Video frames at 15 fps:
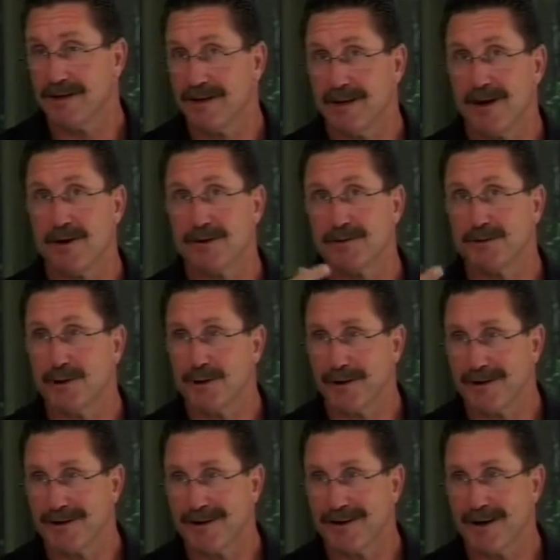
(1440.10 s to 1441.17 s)
Arizona
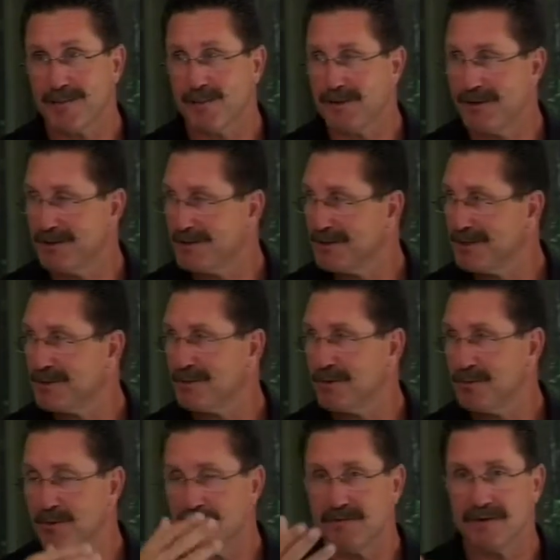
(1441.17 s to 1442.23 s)
in a couple of years because yeah. we're
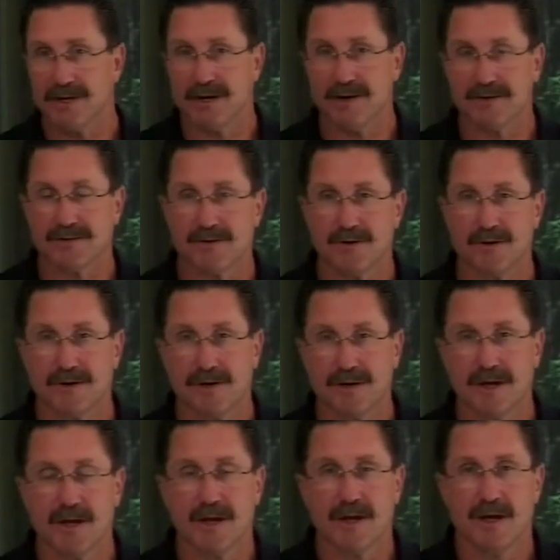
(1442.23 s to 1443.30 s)
moving to Arizona,
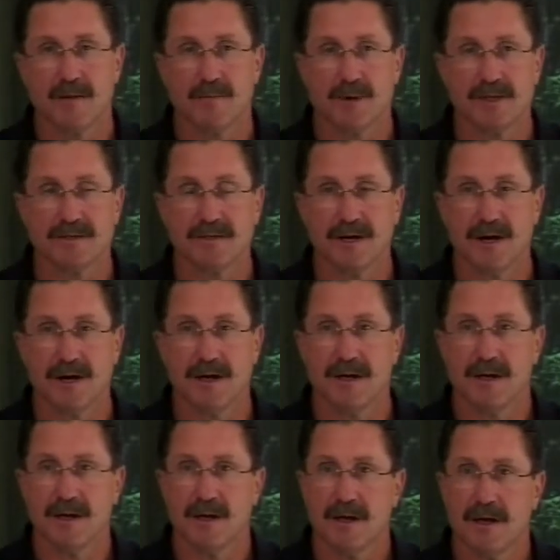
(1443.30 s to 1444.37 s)
but. Uh,
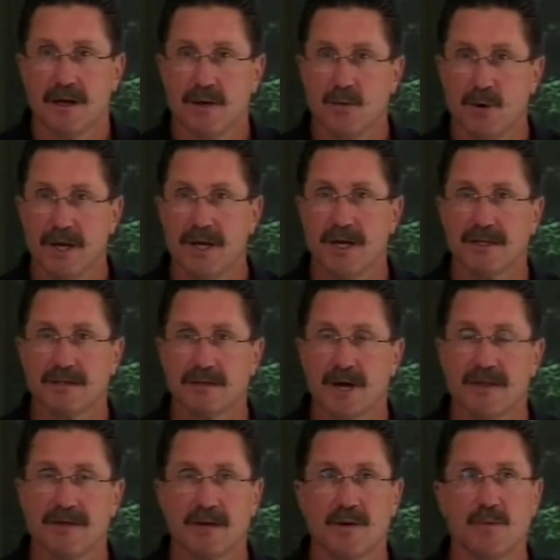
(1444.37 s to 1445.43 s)
we get, to, I
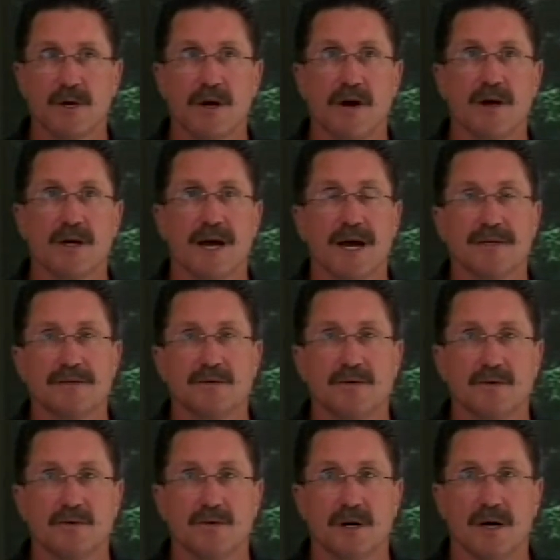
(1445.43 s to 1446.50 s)
think we all got
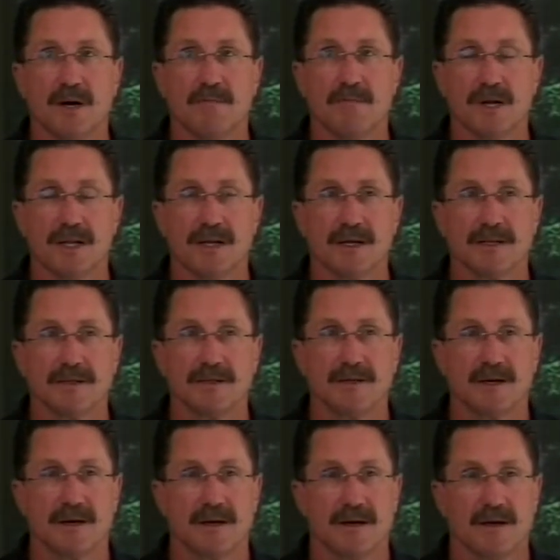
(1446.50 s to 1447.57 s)
to uh, Midland,
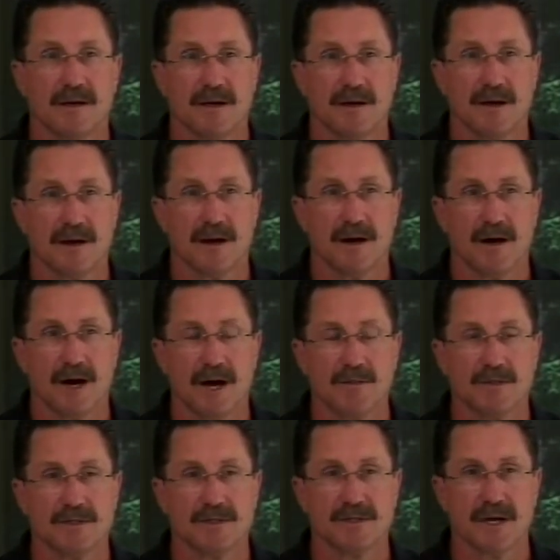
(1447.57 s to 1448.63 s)
uh, I
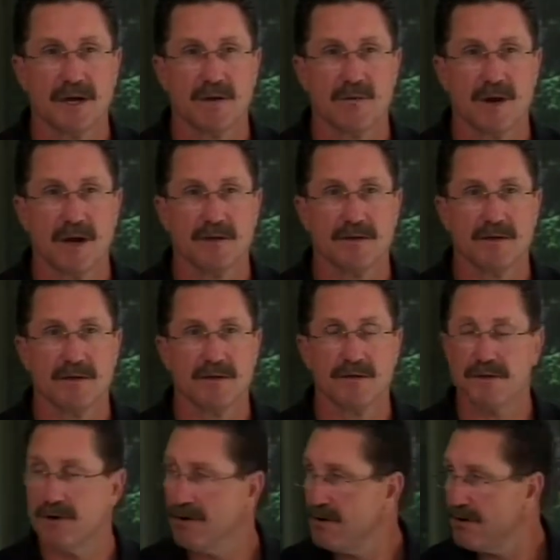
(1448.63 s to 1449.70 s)
would say around the
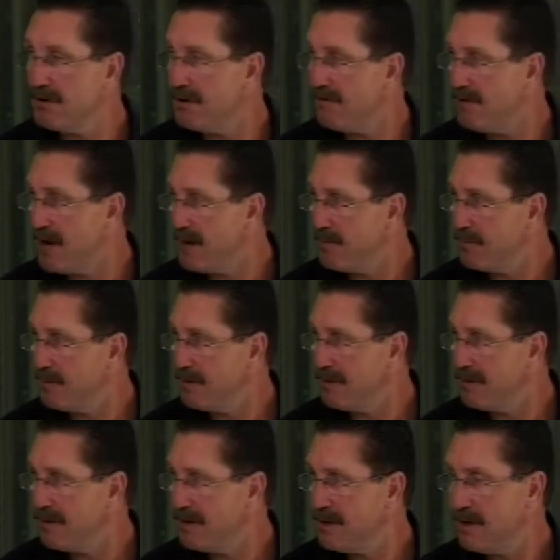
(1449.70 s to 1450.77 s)
3rd of April.
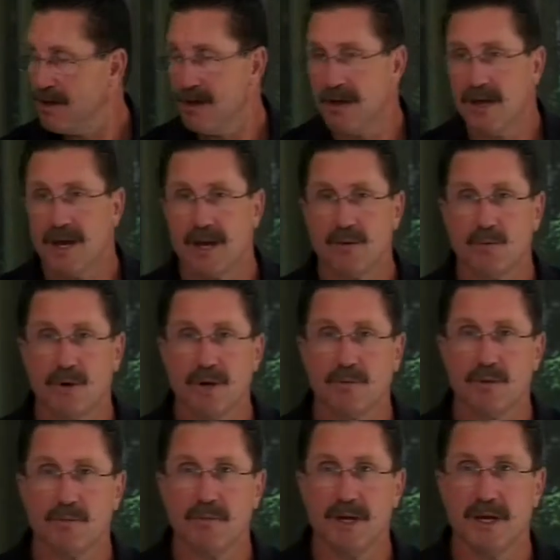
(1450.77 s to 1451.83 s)
Mm-hmm. And we will
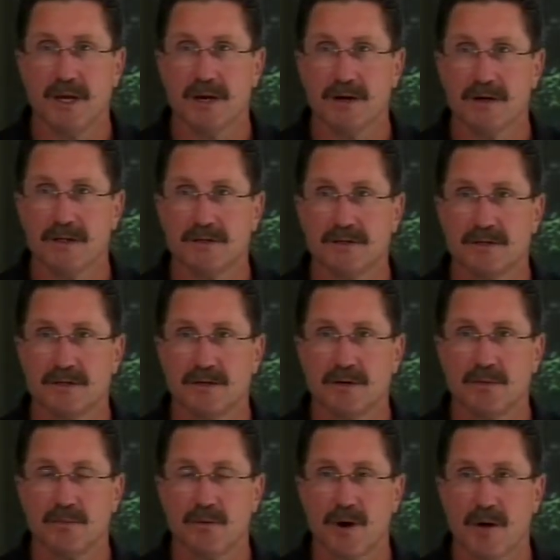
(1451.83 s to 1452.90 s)
be here until
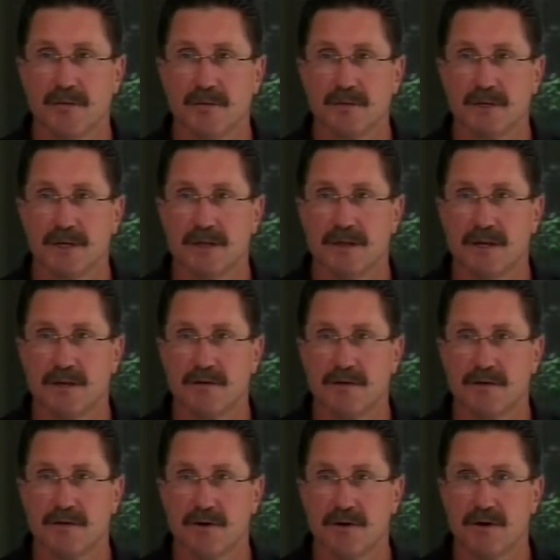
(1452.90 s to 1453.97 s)
probably the
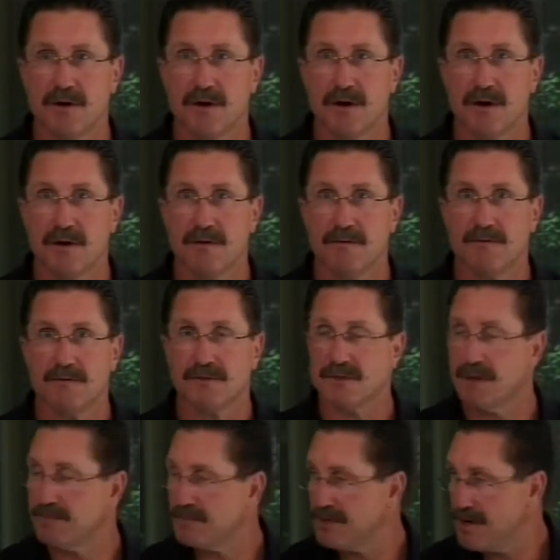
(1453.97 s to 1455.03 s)
3rd of
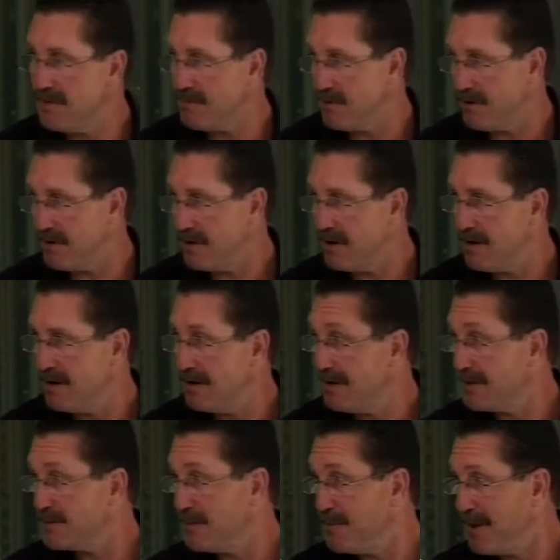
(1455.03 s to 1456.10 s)
September
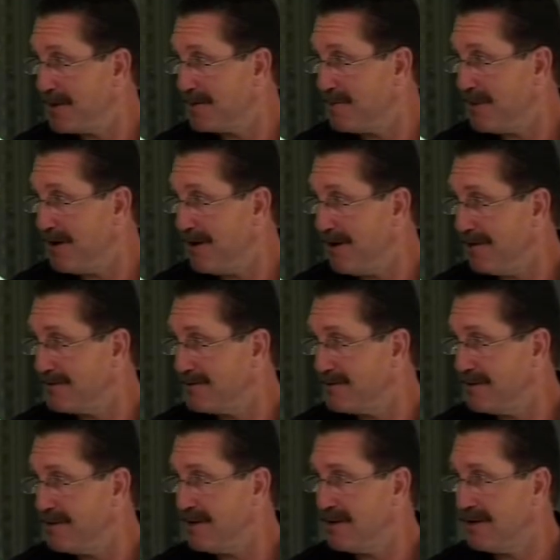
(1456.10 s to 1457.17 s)
unless we make the playoffs,
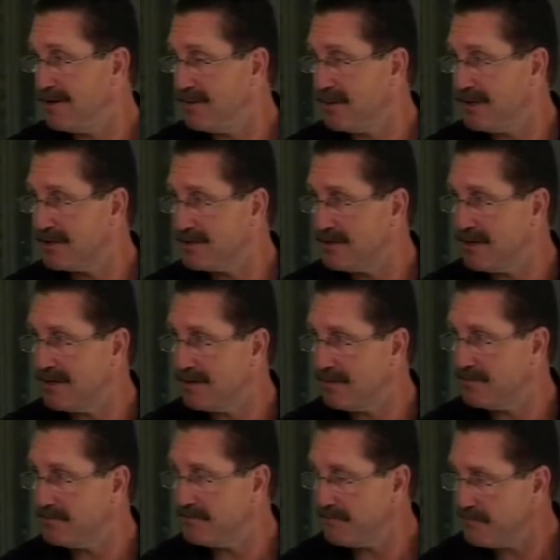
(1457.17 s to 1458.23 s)
and then it'll be extended. And did
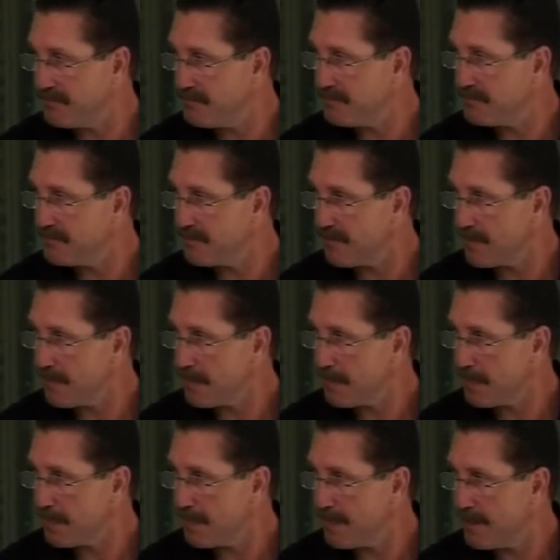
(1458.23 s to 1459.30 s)
the
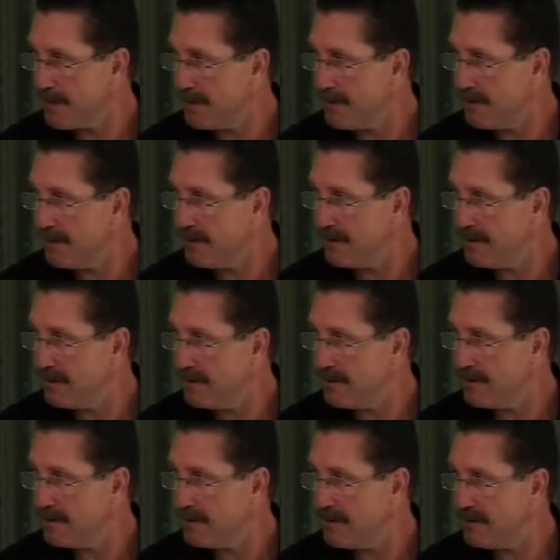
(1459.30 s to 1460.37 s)
Dodgers pick you? How,
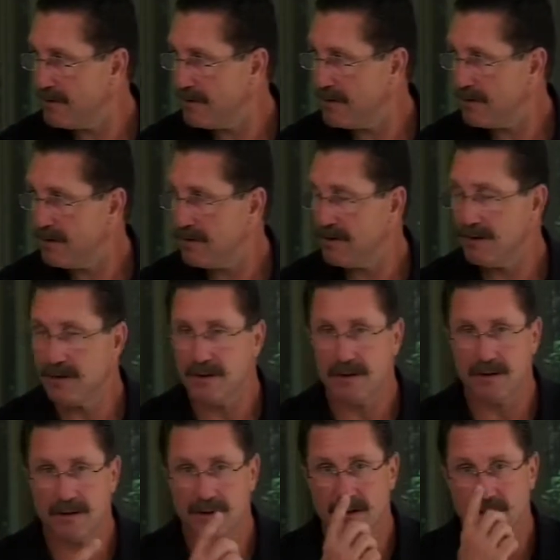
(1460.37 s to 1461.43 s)
how did you
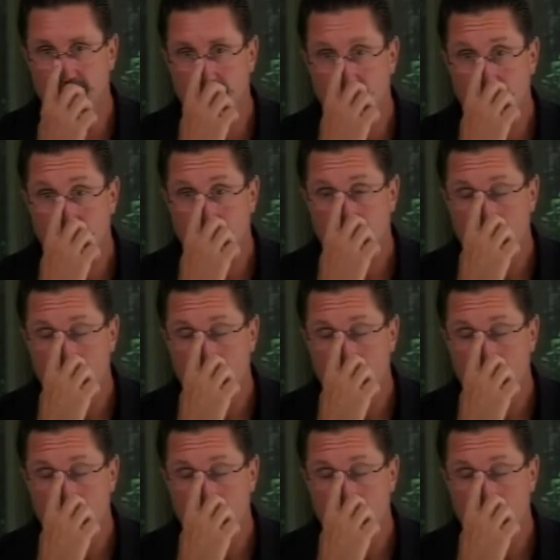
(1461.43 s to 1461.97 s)
get your position?